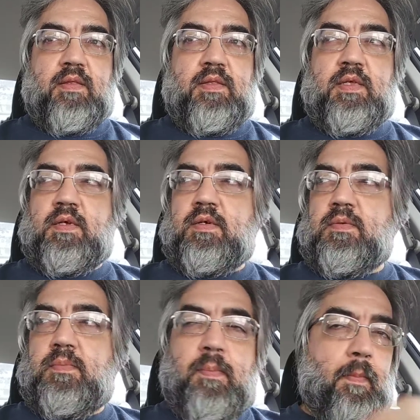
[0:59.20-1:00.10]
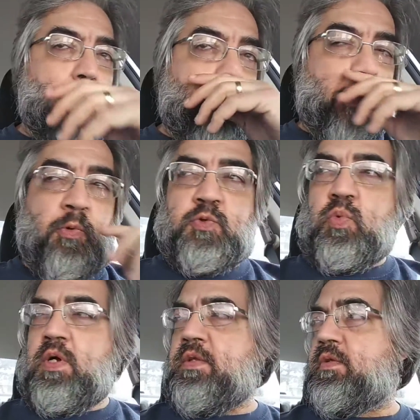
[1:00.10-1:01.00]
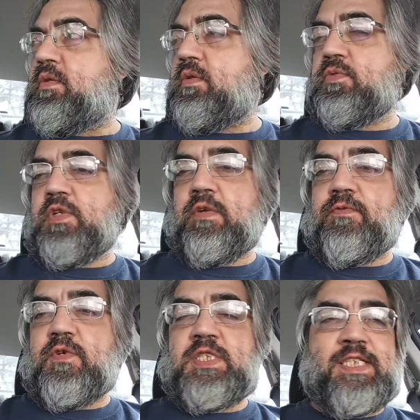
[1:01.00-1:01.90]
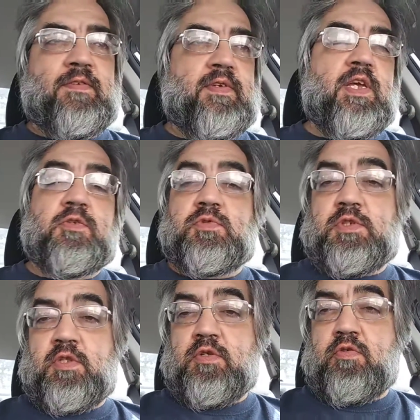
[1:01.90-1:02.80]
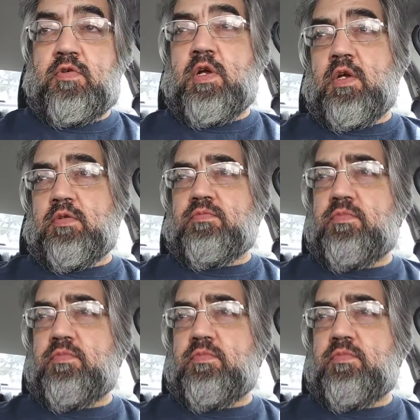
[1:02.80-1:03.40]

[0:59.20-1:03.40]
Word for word: the there was one that was like for CVS, which is another uh,